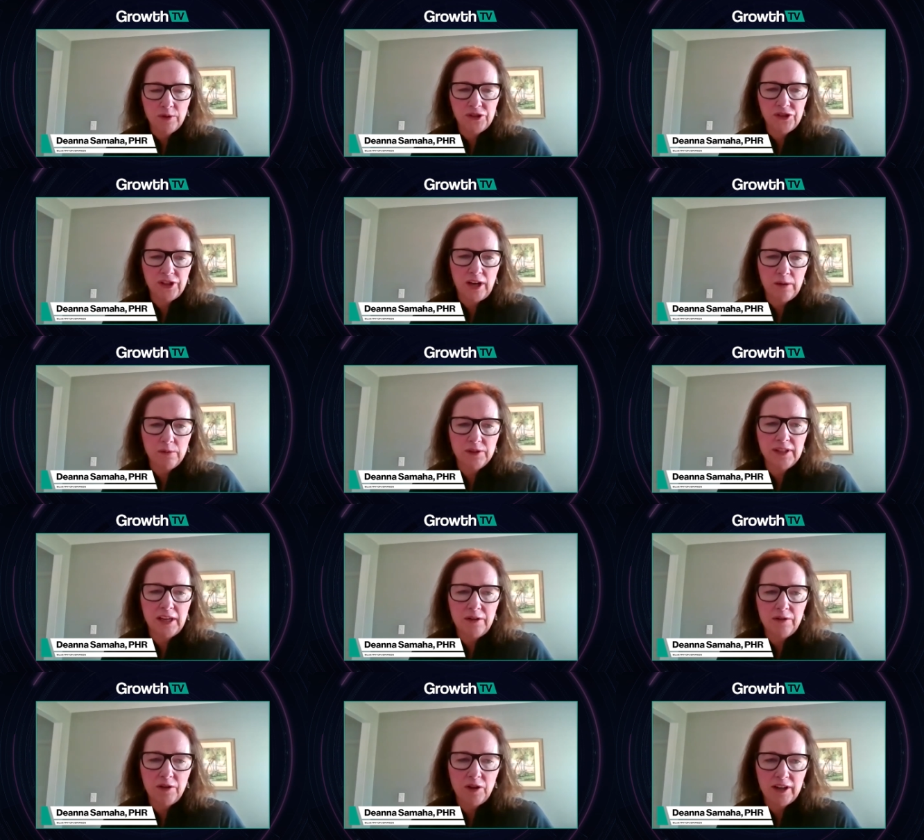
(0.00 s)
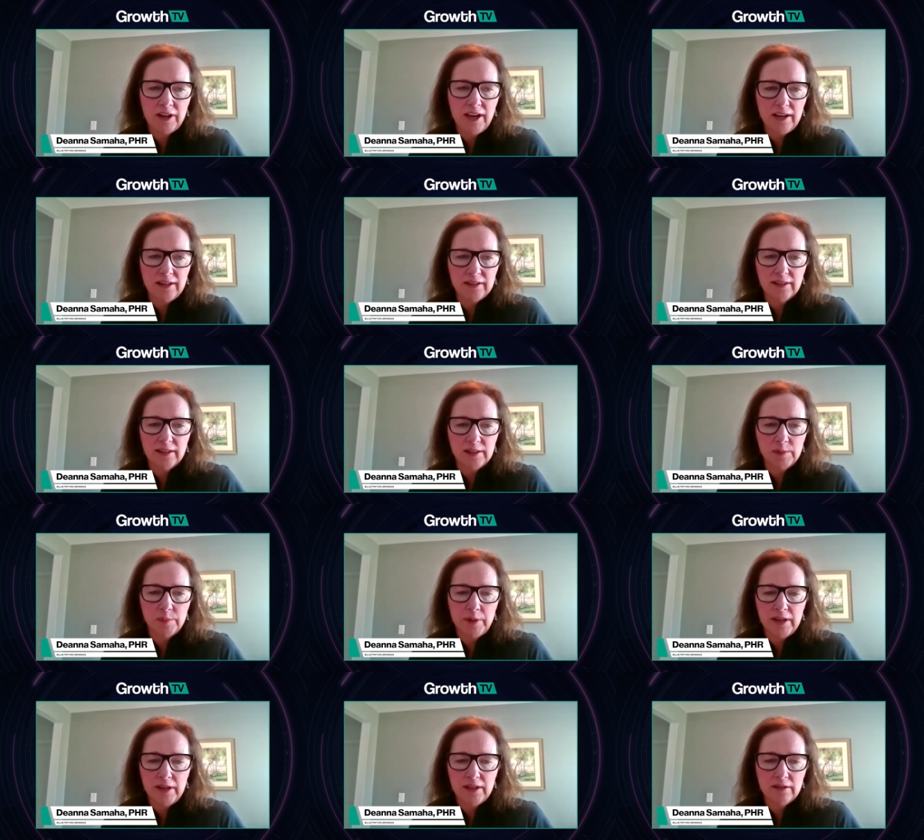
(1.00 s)
which I will tell you in our case has
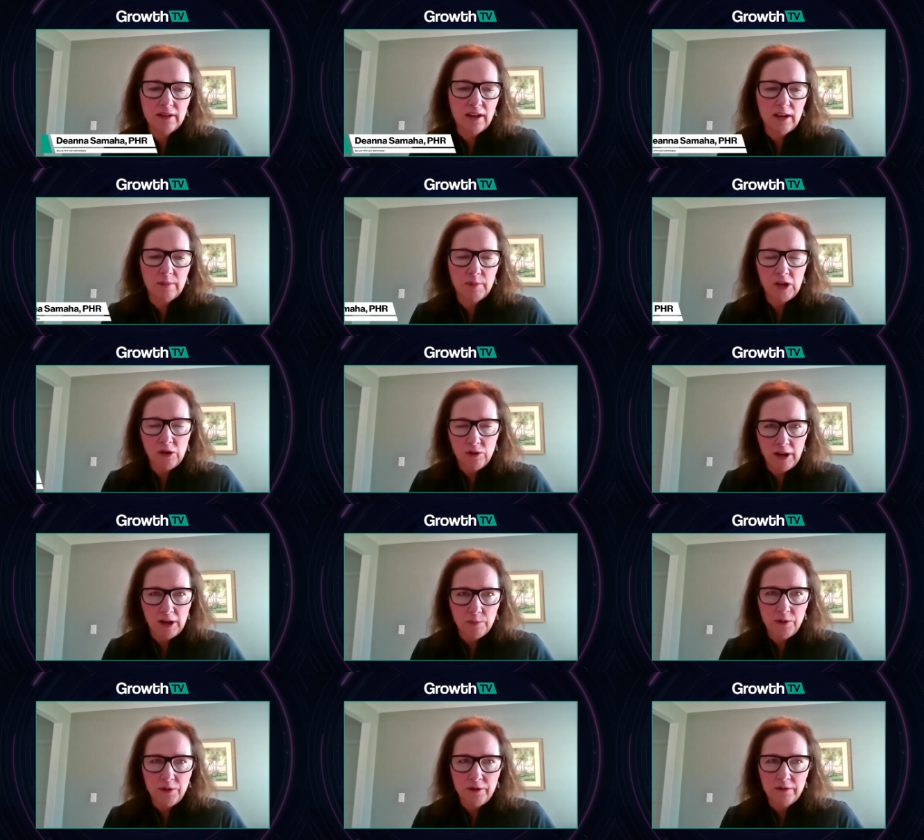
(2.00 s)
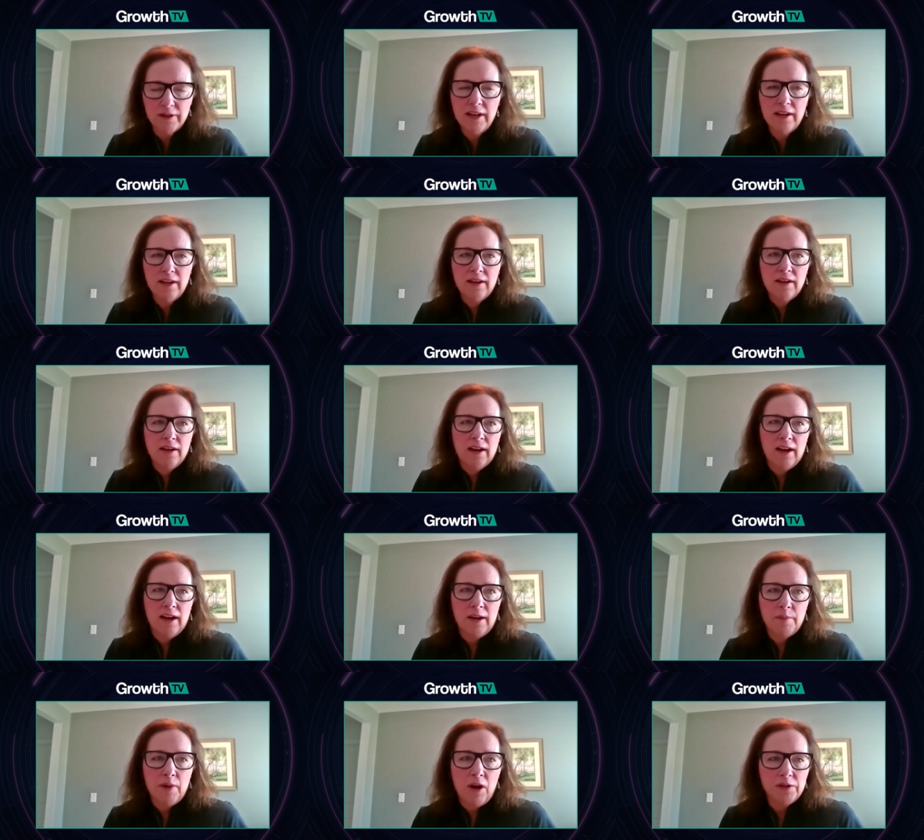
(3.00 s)
been um, incredible,
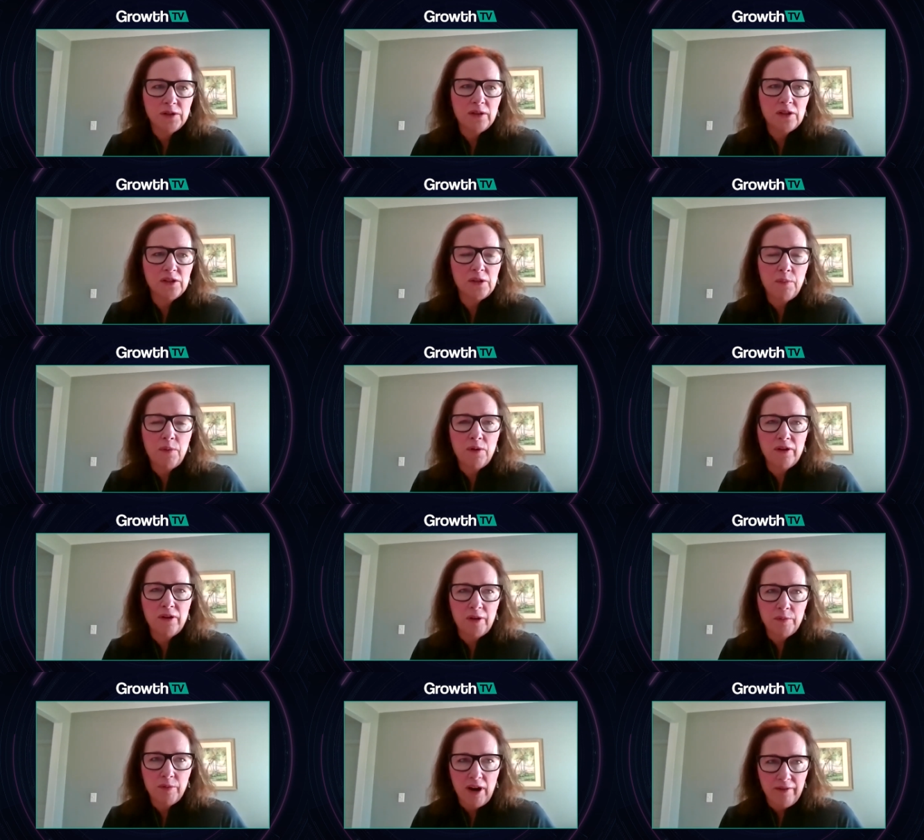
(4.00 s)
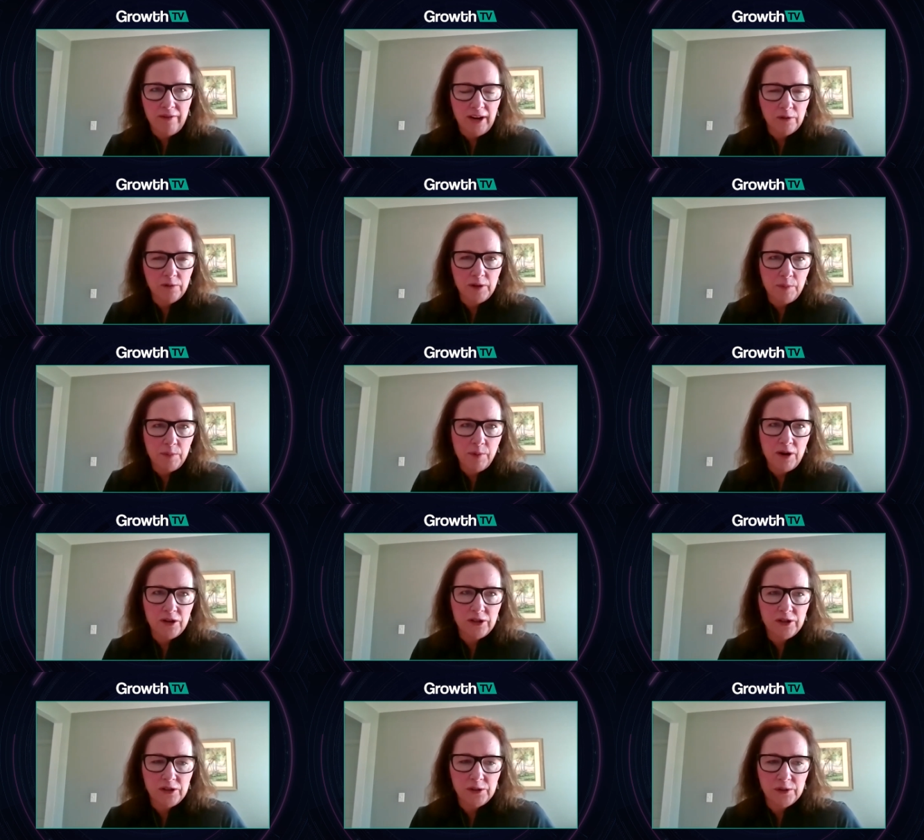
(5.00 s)
um, also, the support of our private equity
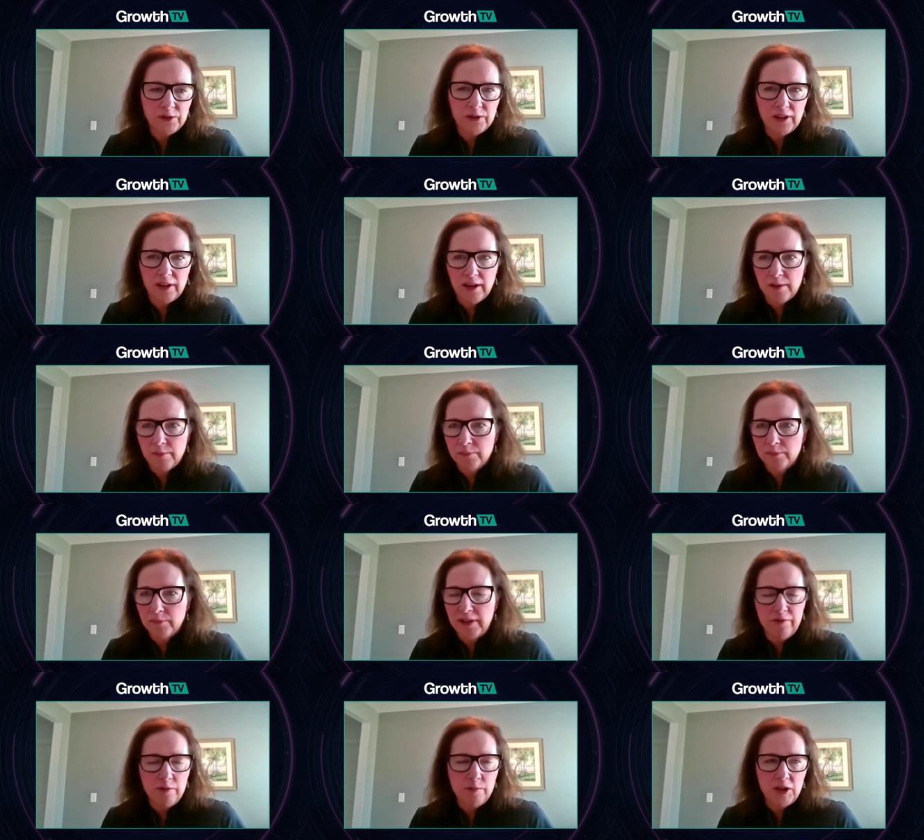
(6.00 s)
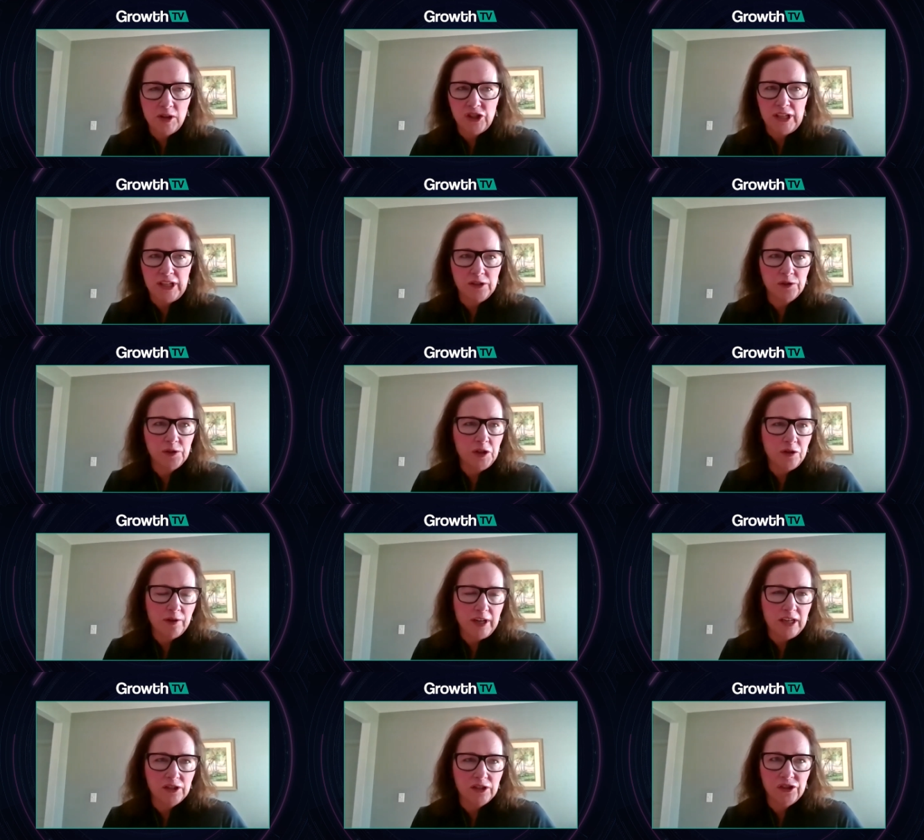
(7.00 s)
partners. Um, Kevin mentioned Andrea
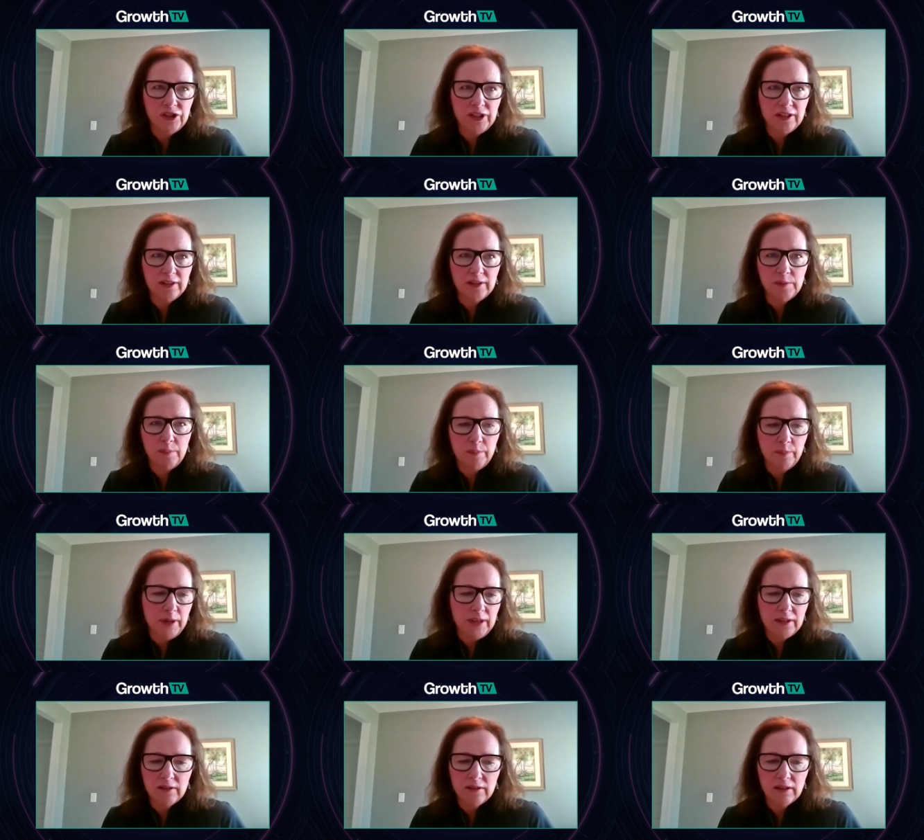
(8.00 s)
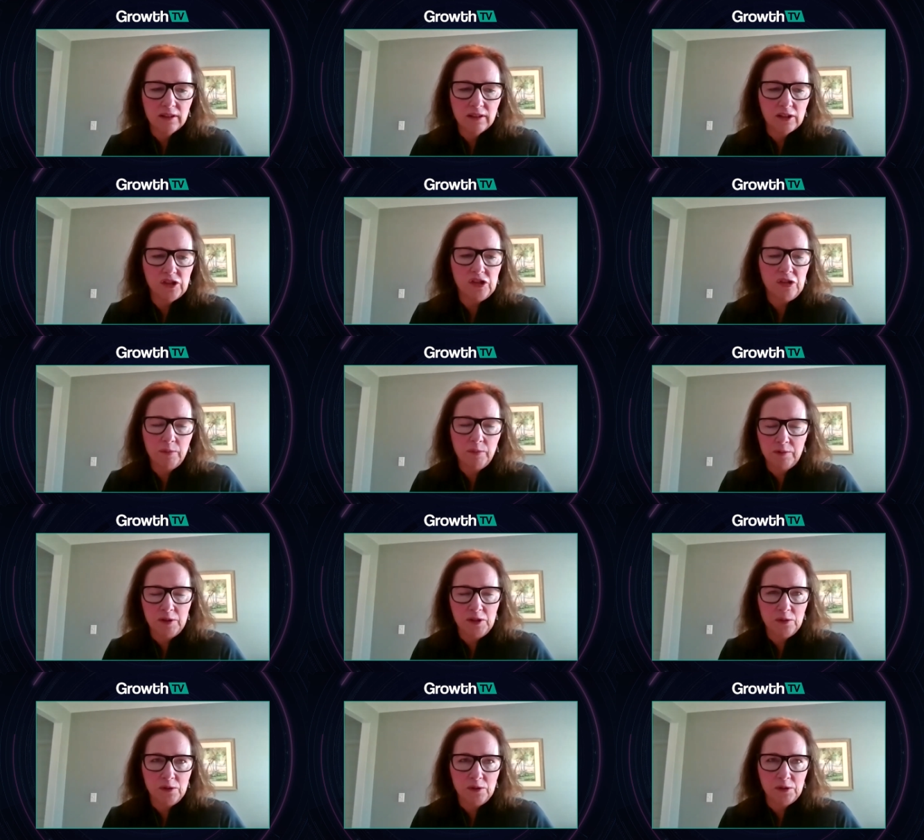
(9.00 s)
Green. She's been extremely
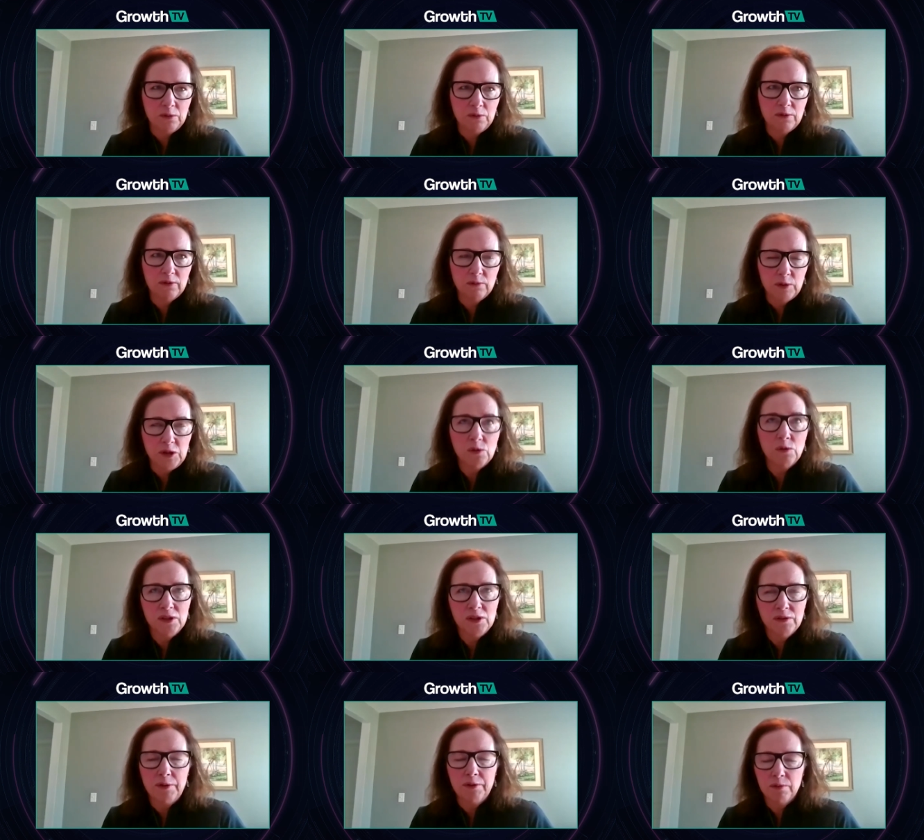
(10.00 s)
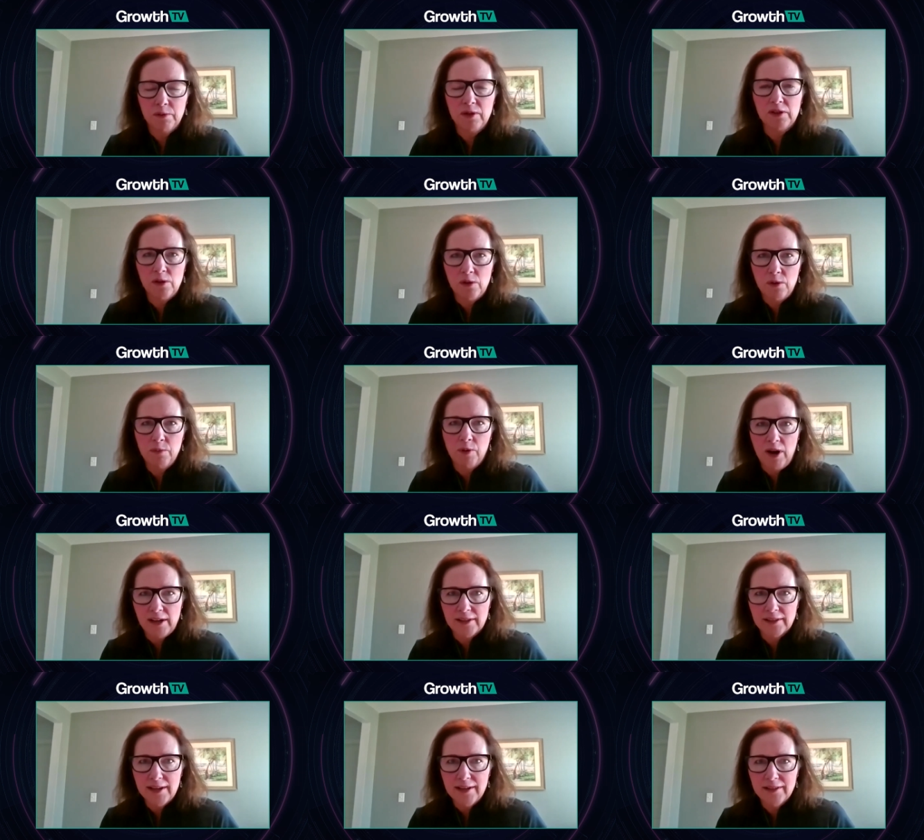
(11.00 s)
resource, resourceful through this whole
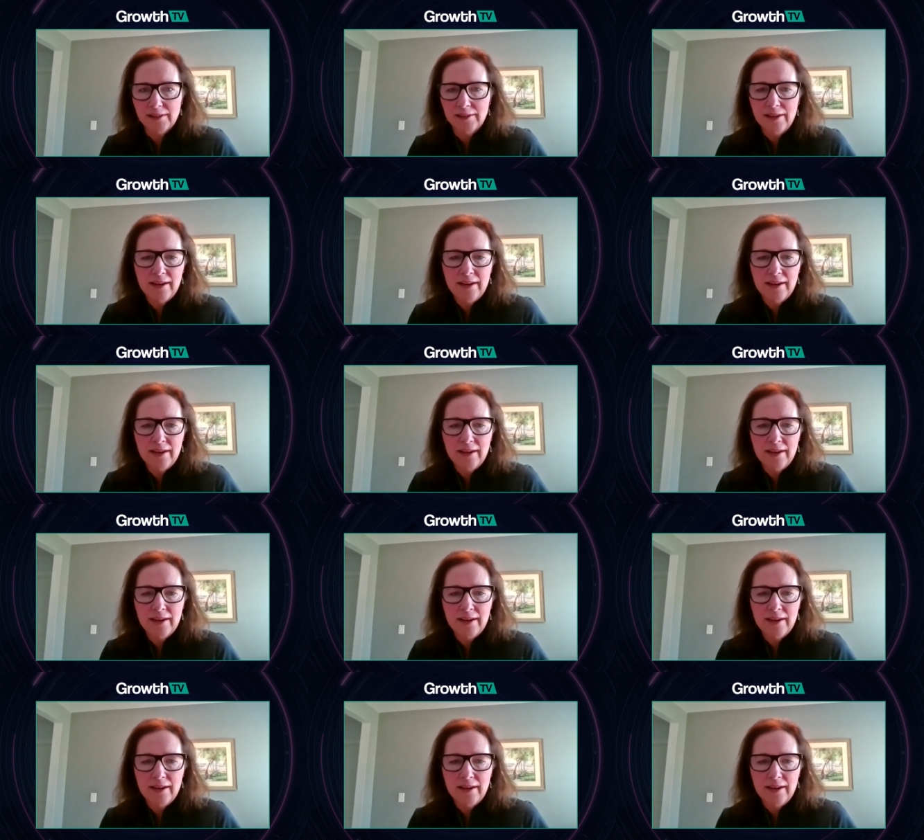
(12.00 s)
process